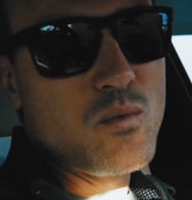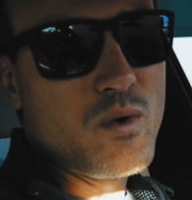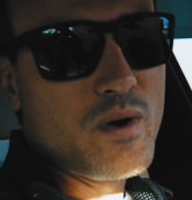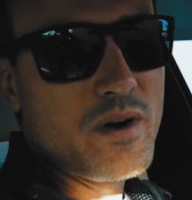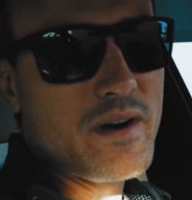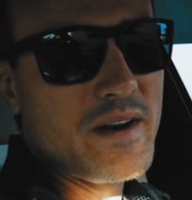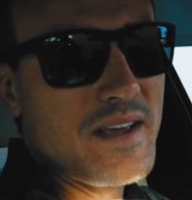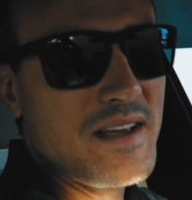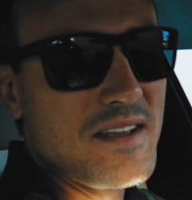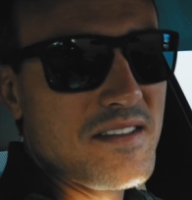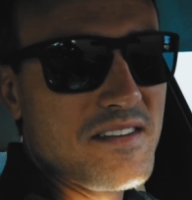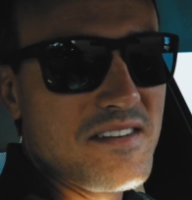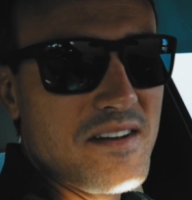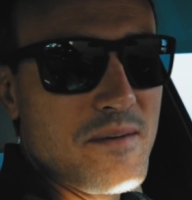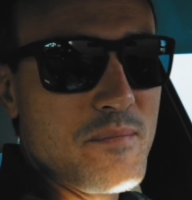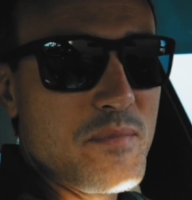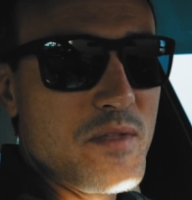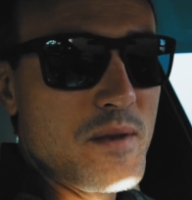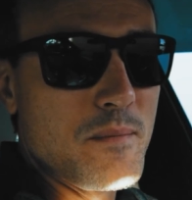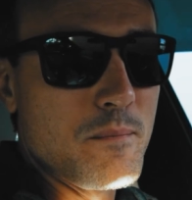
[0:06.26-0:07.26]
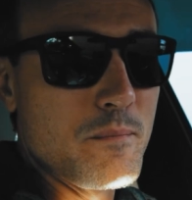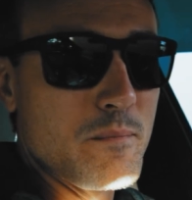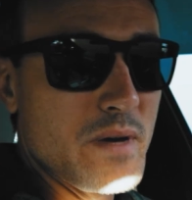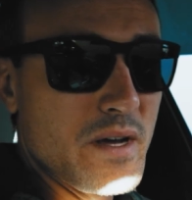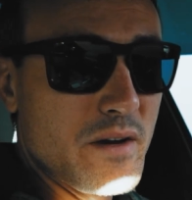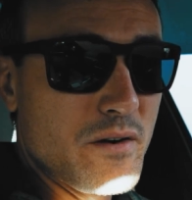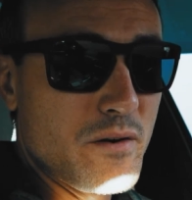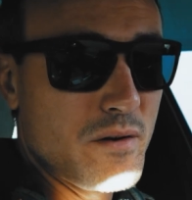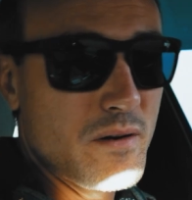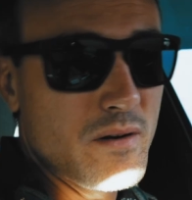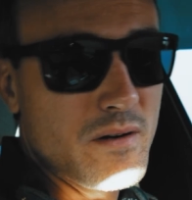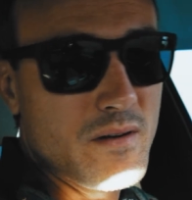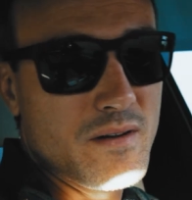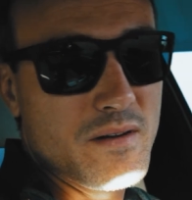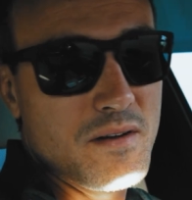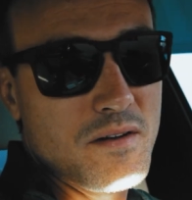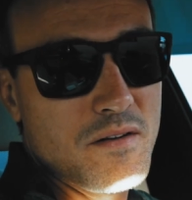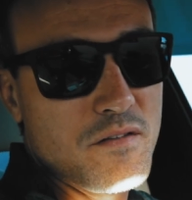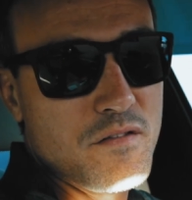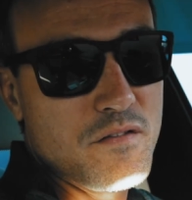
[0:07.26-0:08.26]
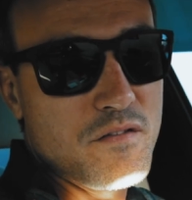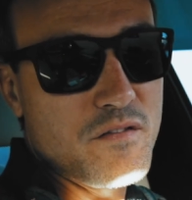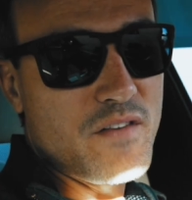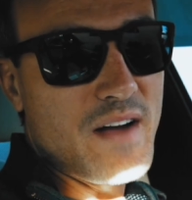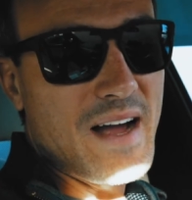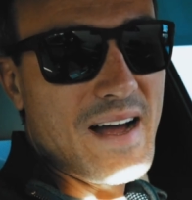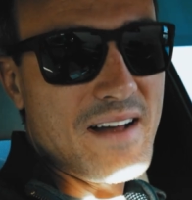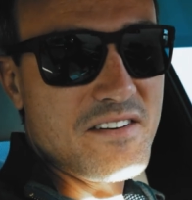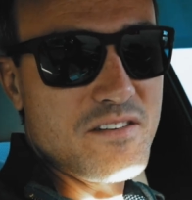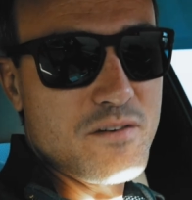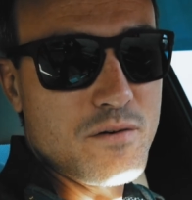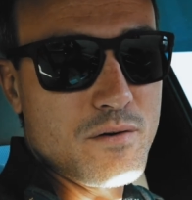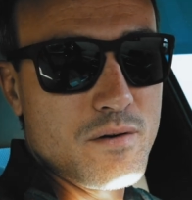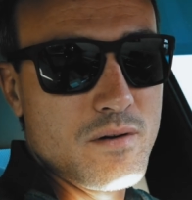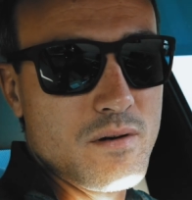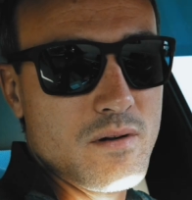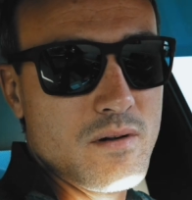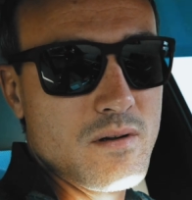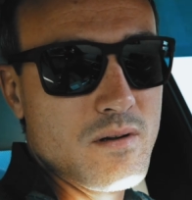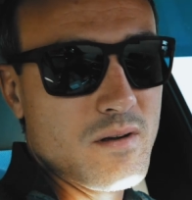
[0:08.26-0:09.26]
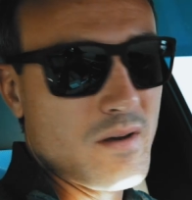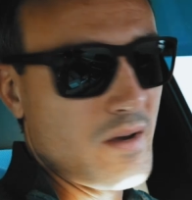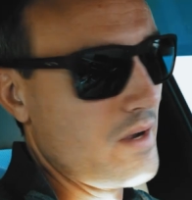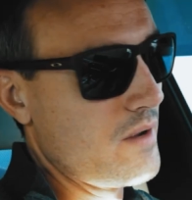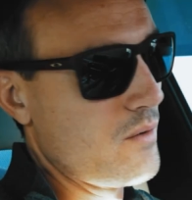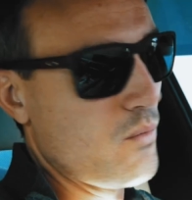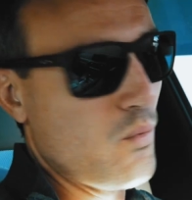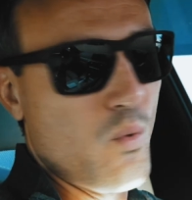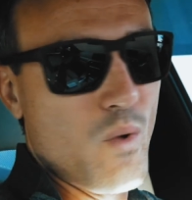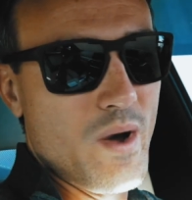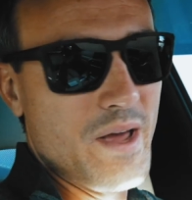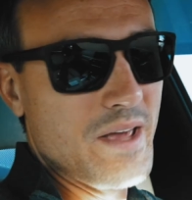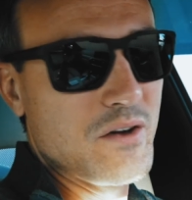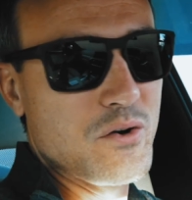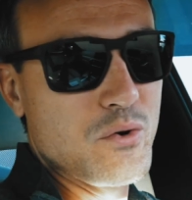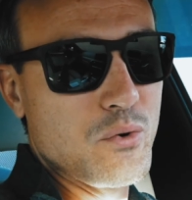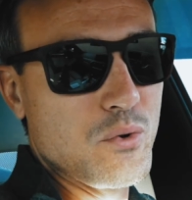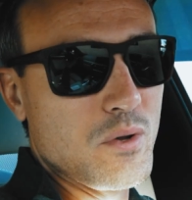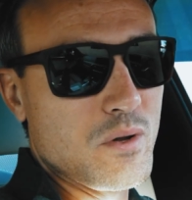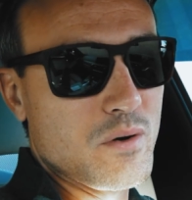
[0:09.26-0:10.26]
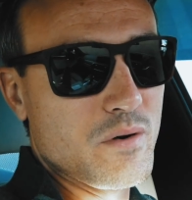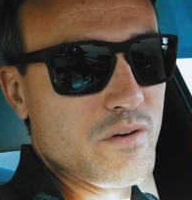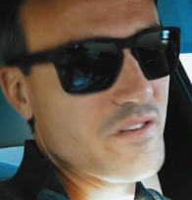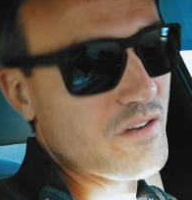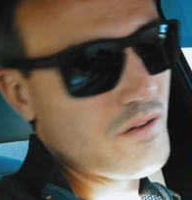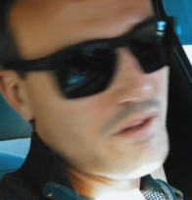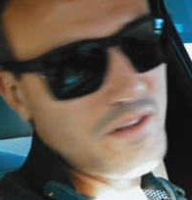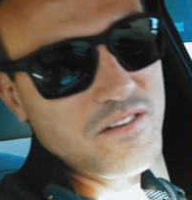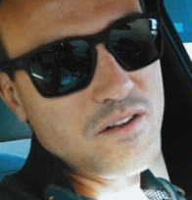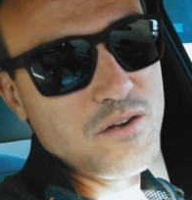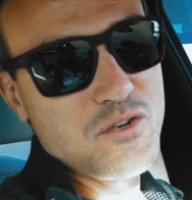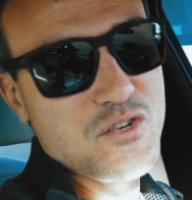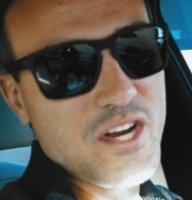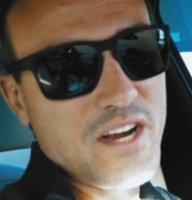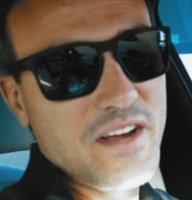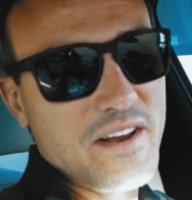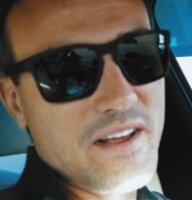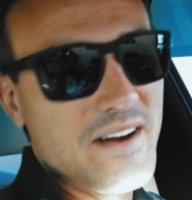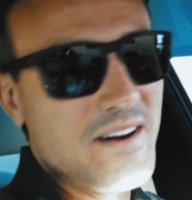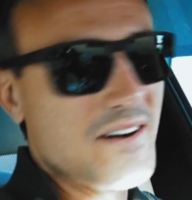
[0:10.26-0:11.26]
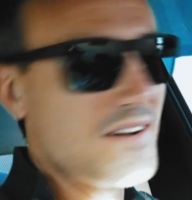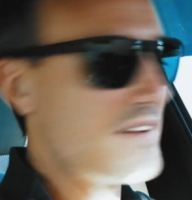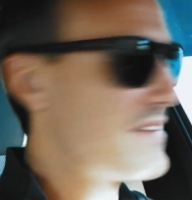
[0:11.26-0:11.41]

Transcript: We're gonna get something bigger, faster, and way cooler. So let's go check it out.